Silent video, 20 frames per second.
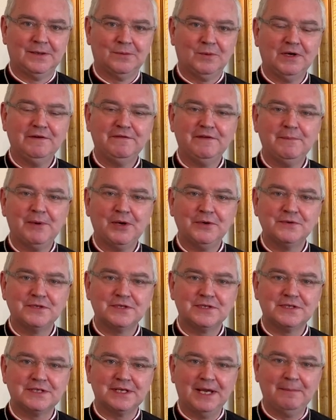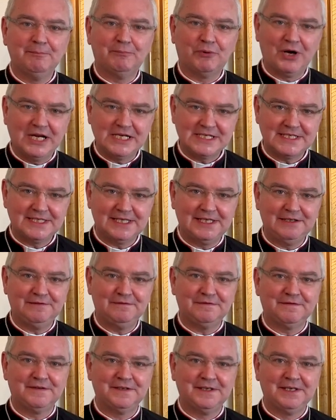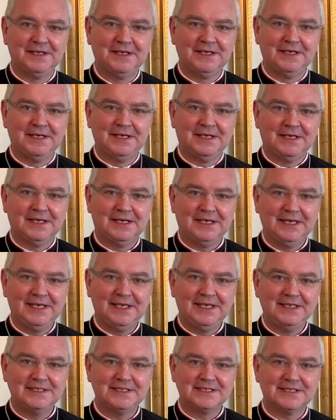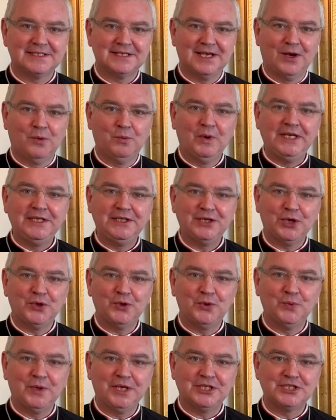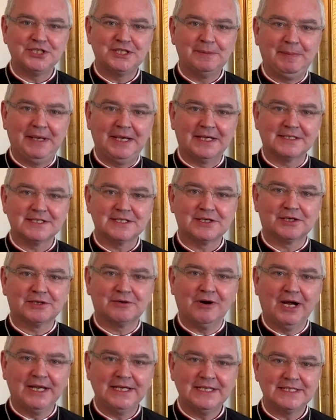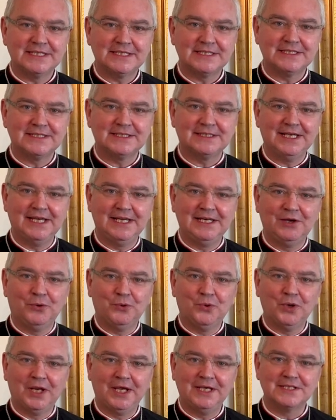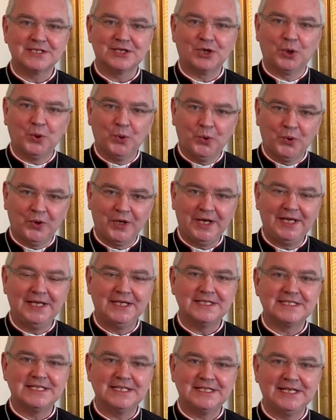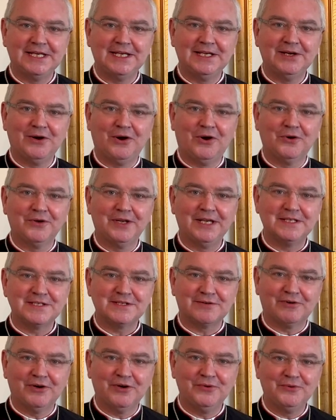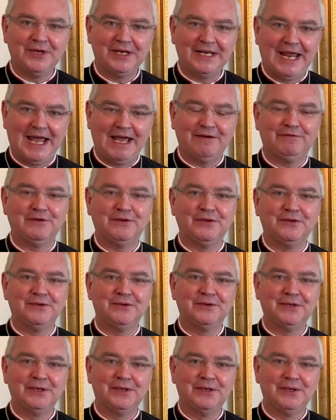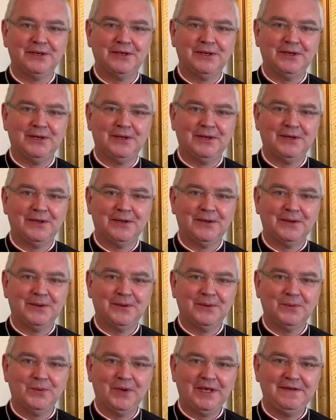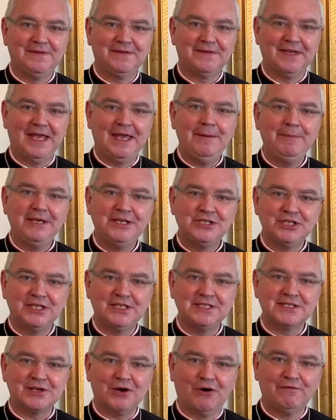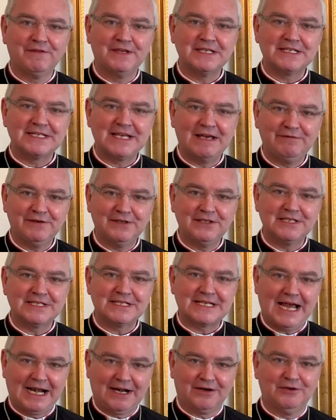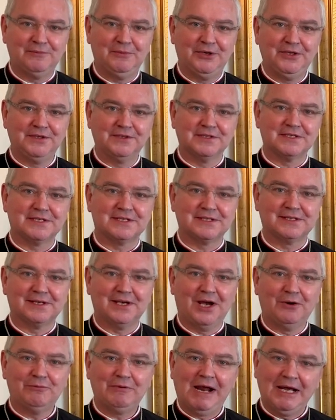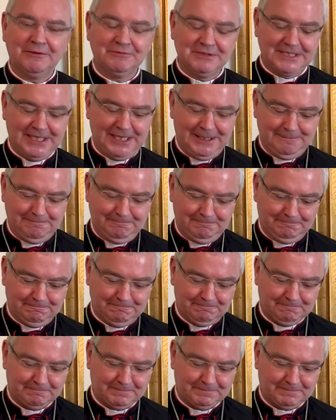One of the most impressive is a window which depicts Christ in all his glory, sitting on his throne in heaven, with images of the seven sacraments around him.